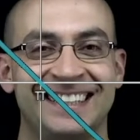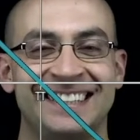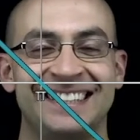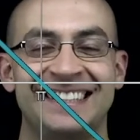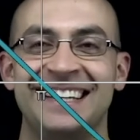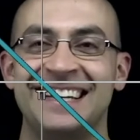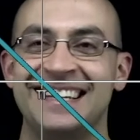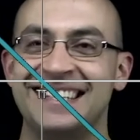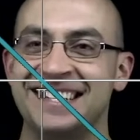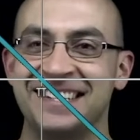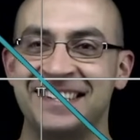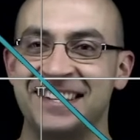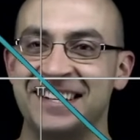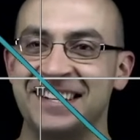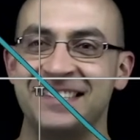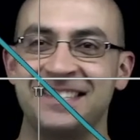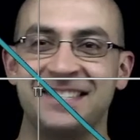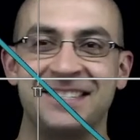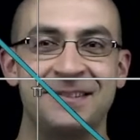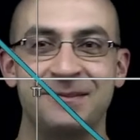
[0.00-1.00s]
Isn't
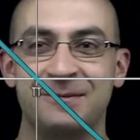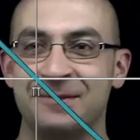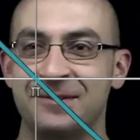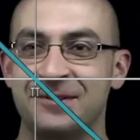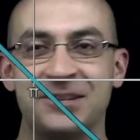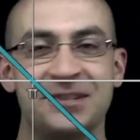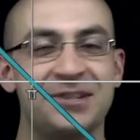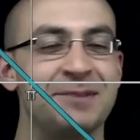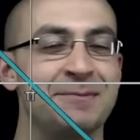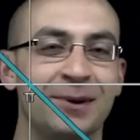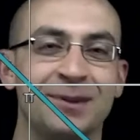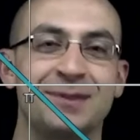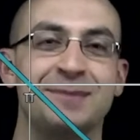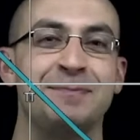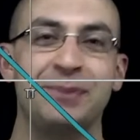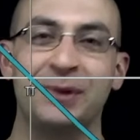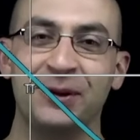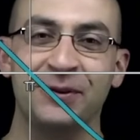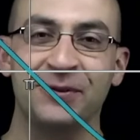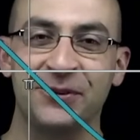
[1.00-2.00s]
this just the most
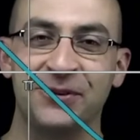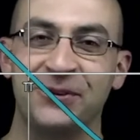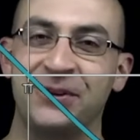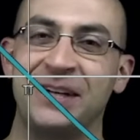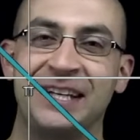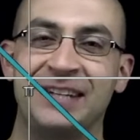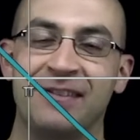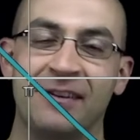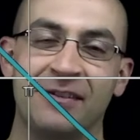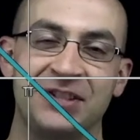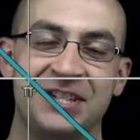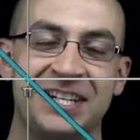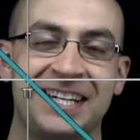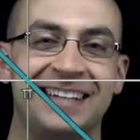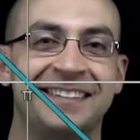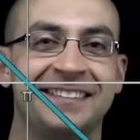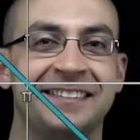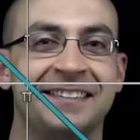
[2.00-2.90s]
beautiful thing you've ever seen?